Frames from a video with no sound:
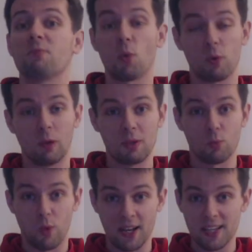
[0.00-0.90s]
We will be
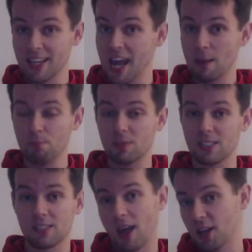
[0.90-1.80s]
running
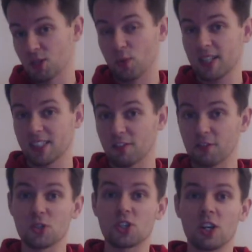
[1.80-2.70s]
games, as always, in the
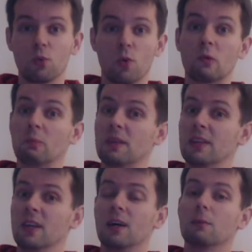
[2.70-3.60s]
future. We will
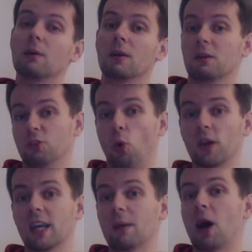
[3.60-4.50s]
be
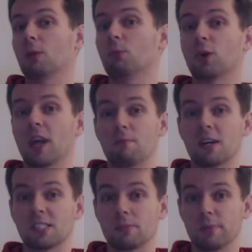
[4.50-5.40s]
talking about more Game
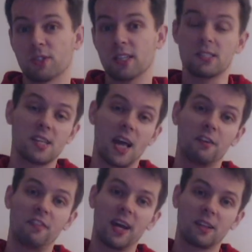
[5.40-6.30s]
Masters Musings. And
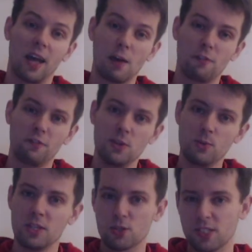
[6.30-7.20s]
in fact, I have a
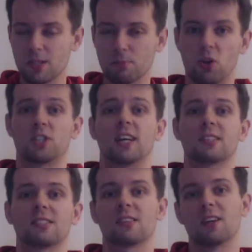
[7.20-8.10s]
few interesting
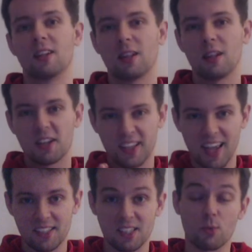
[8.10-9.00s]
projects
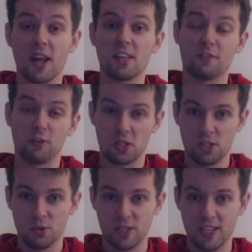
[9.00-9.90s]
getting ready for the
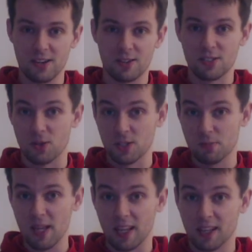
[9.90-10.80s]
new year, so to
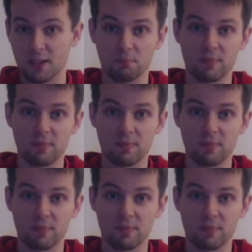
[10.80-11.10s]
speak.